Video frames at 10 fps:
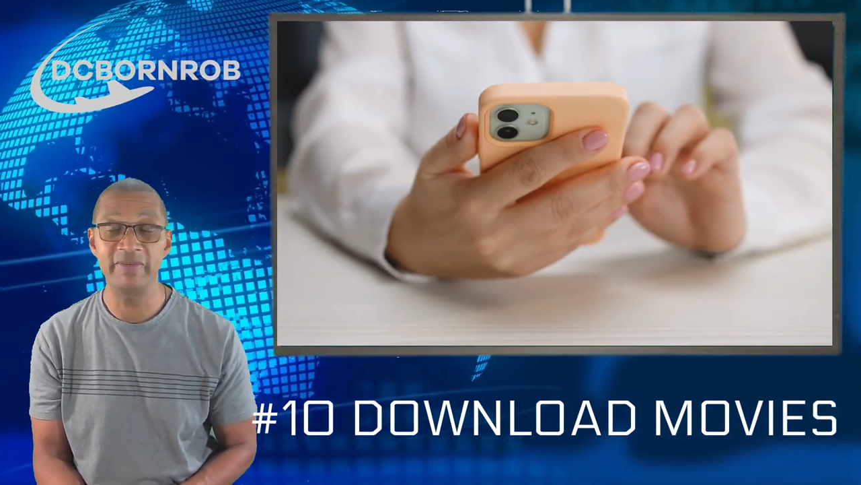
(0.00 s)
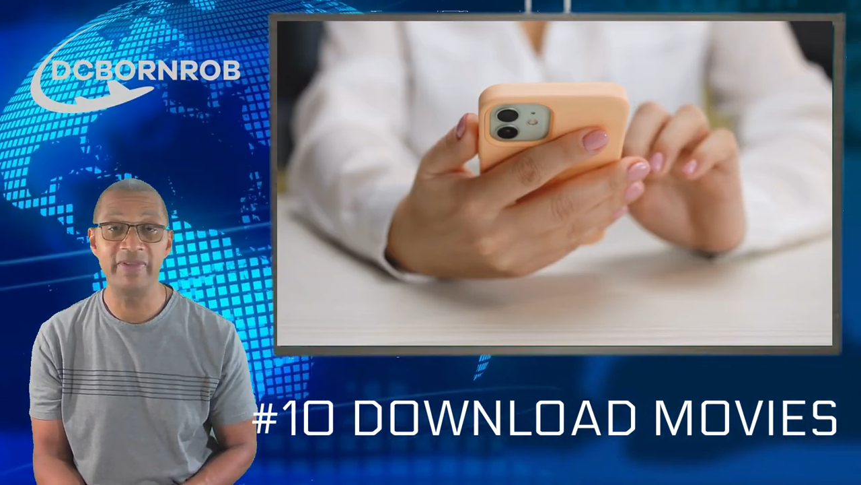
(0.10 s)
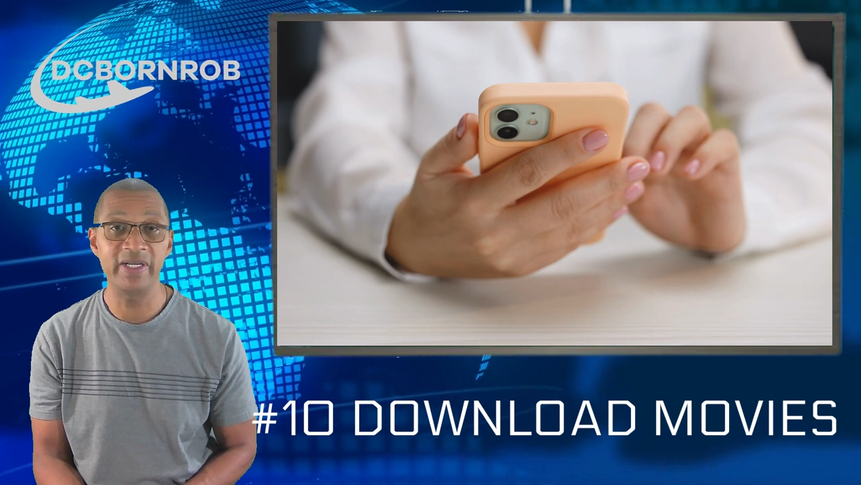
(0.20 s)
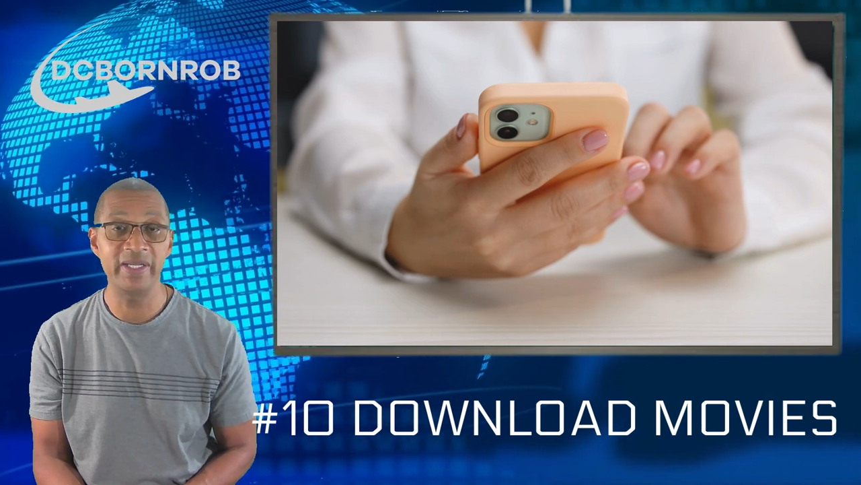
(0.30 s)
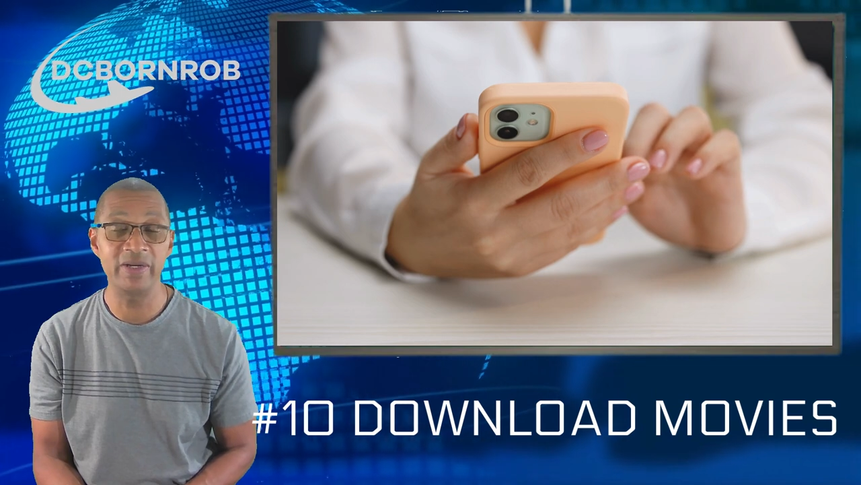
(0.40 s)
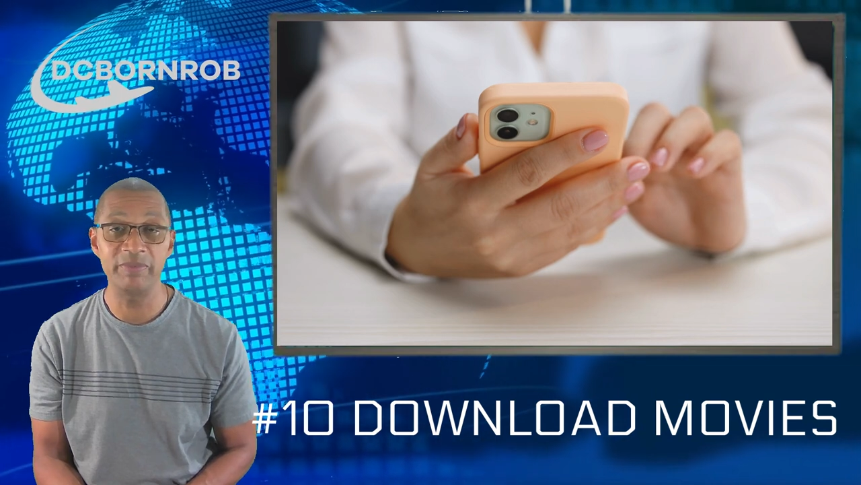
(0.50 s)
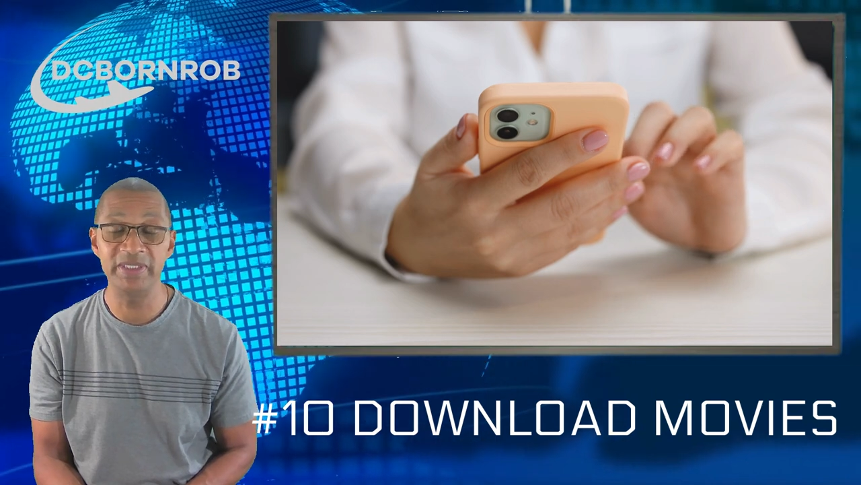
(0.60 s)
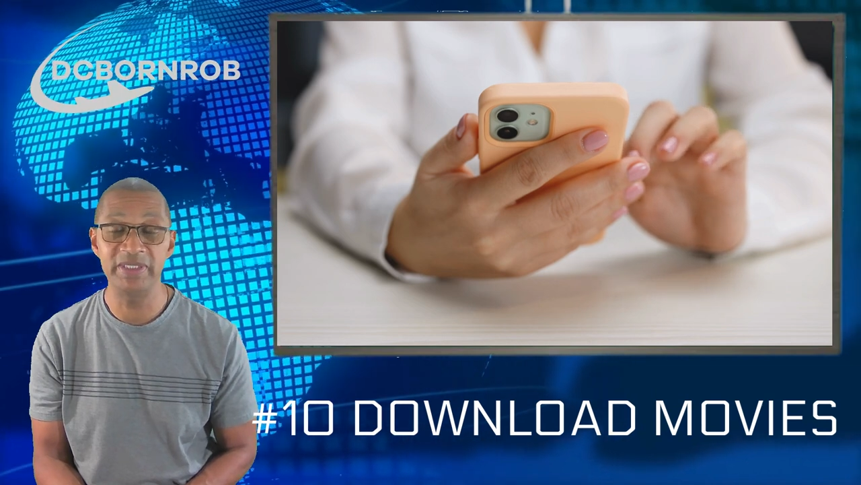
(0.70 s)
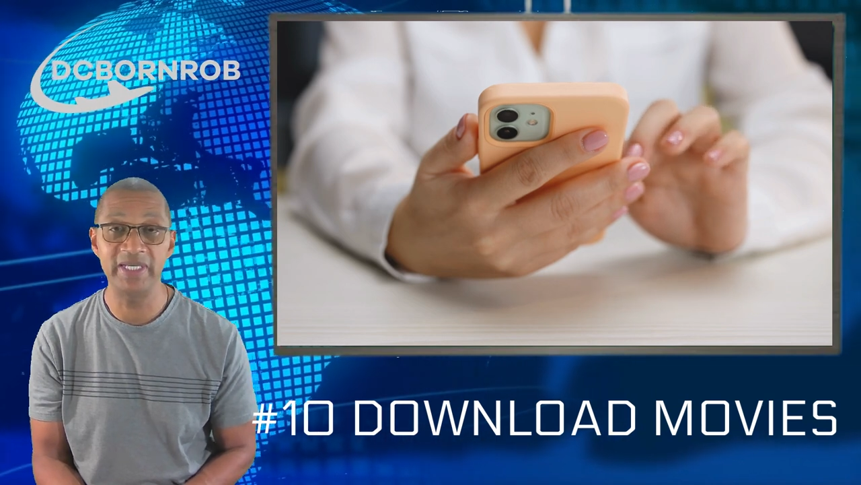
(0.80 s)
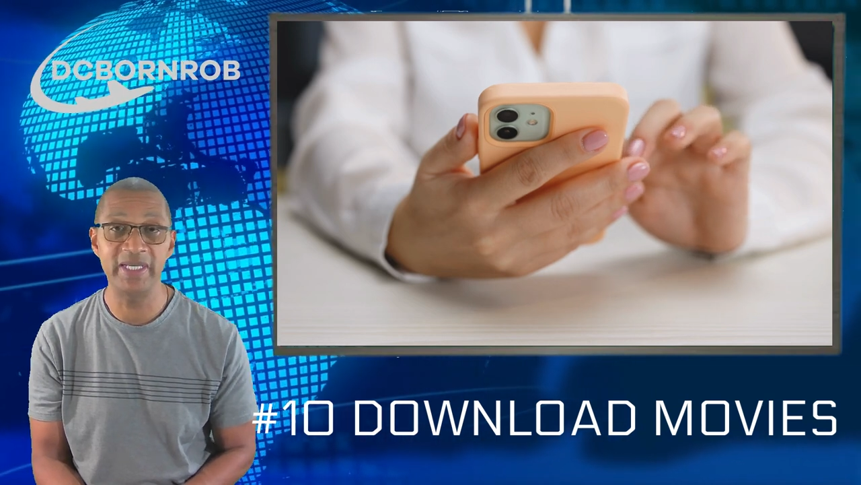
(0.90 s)
It's at Adelo
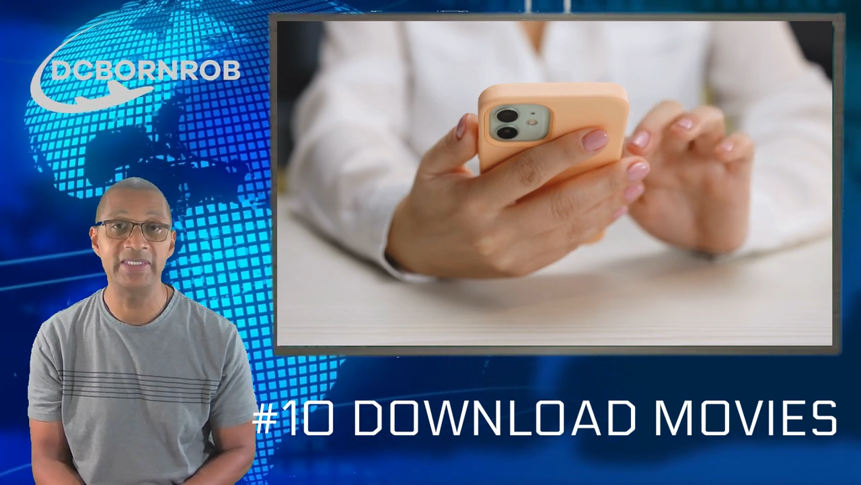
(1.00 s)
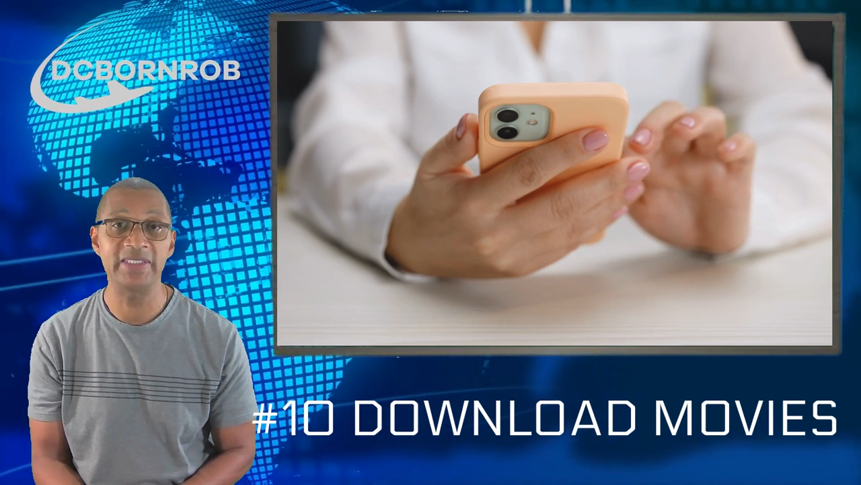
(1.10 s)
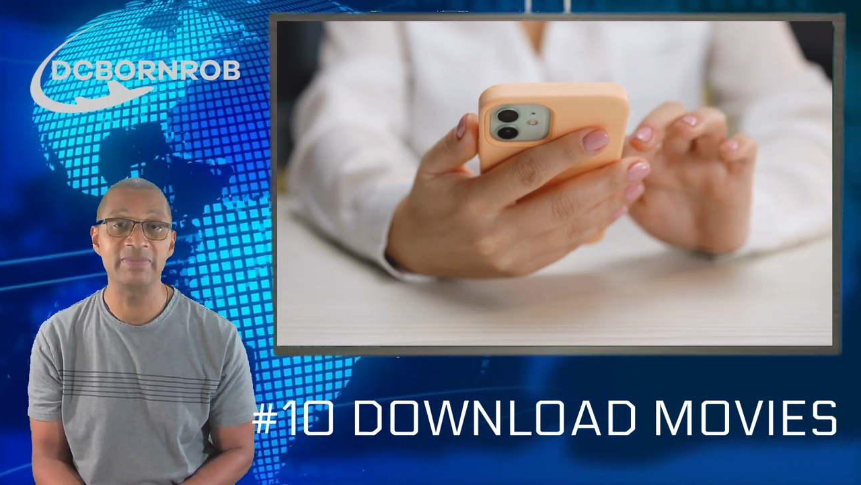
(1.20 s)
Beach. They had